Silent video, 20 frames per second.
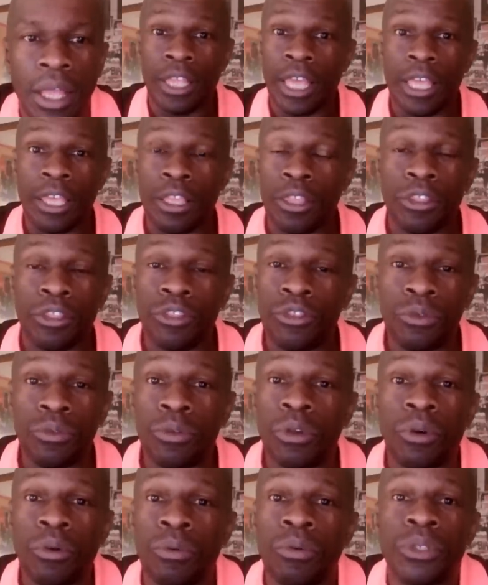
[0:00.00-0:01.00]
They
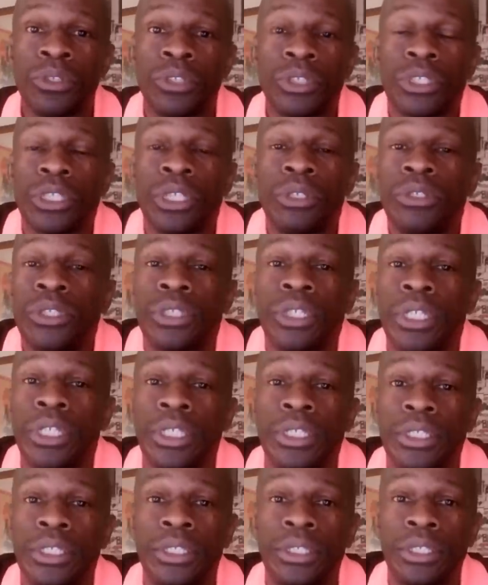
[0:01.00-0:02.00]
do not want
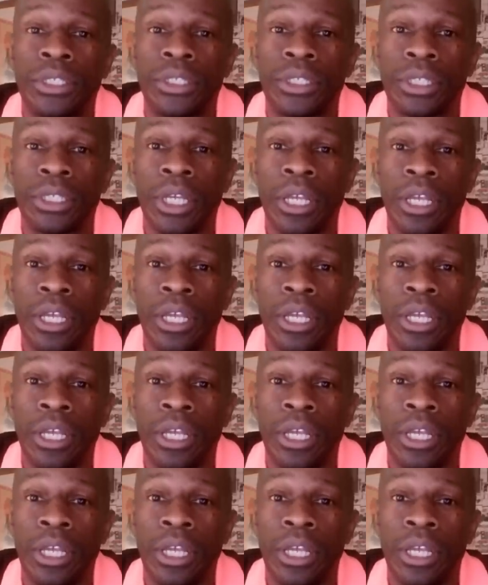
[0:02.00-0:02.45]
socialists.